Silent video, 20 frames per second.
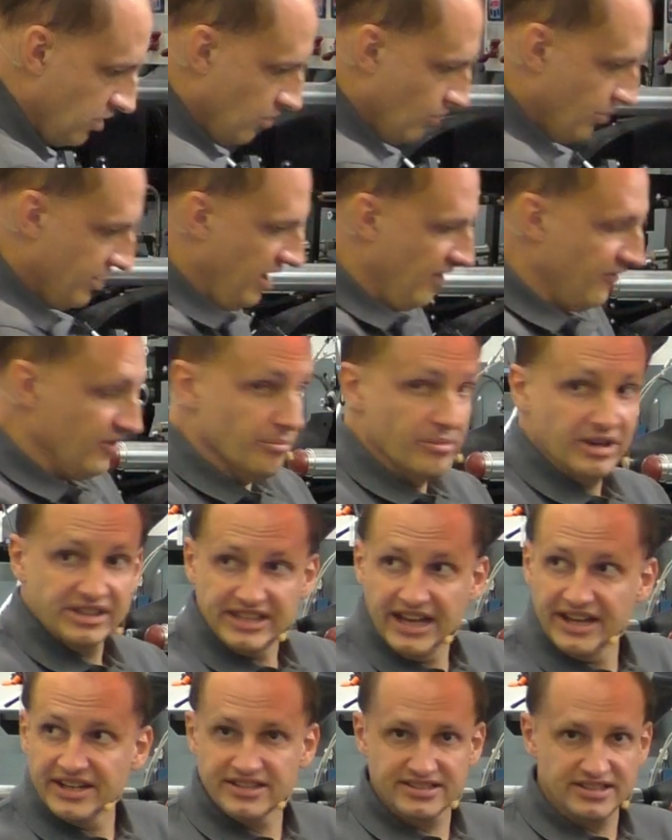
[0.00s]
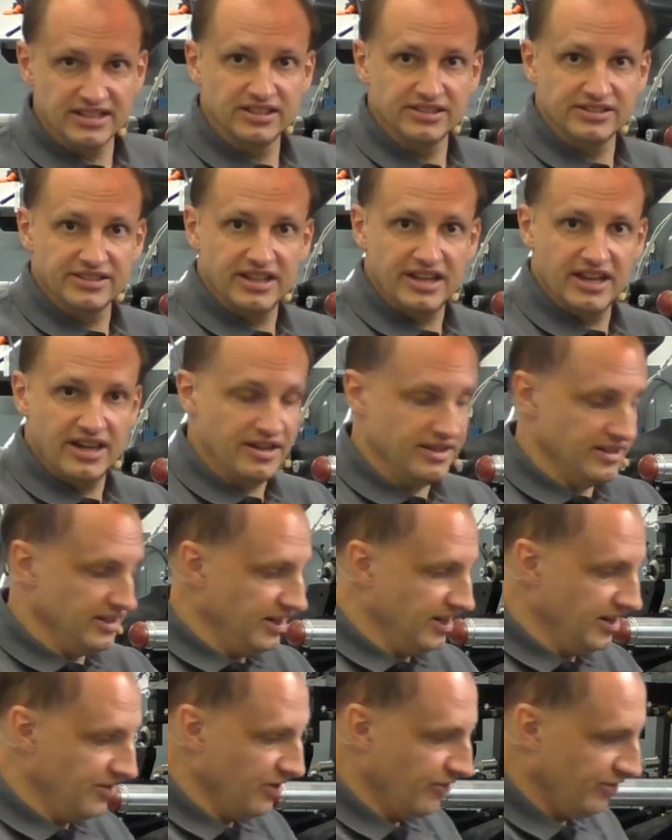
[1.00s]
We have a magnetic cylinder here
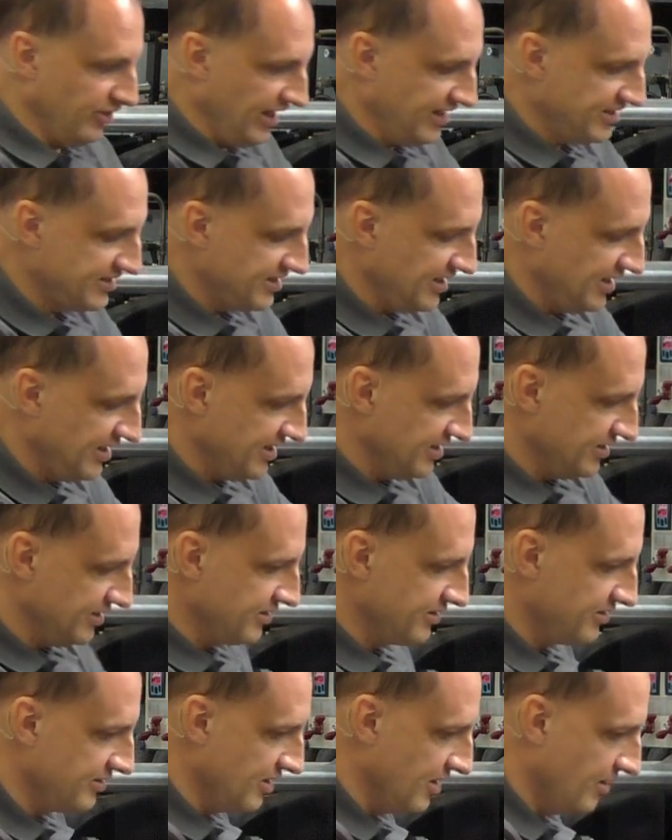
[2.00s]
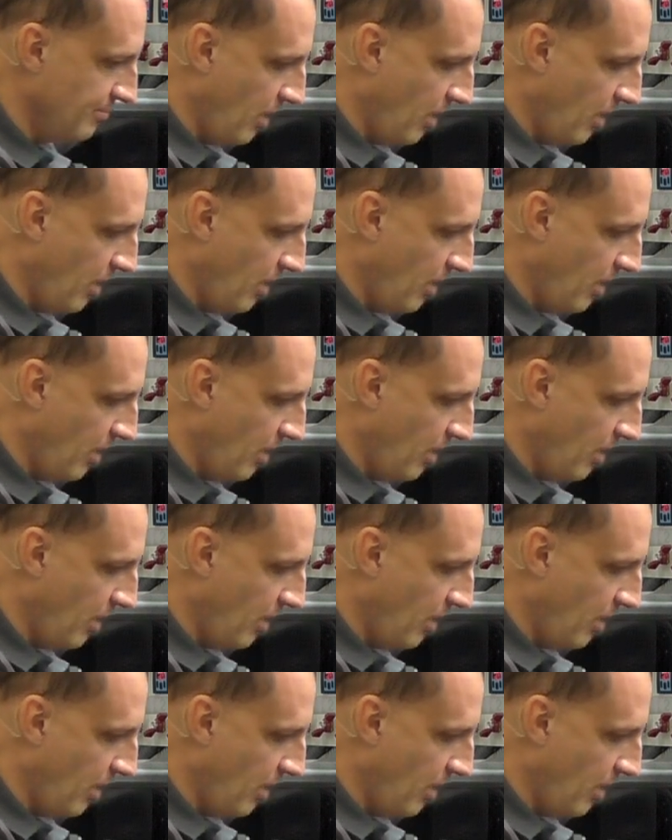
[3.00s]
and the flex die is uh,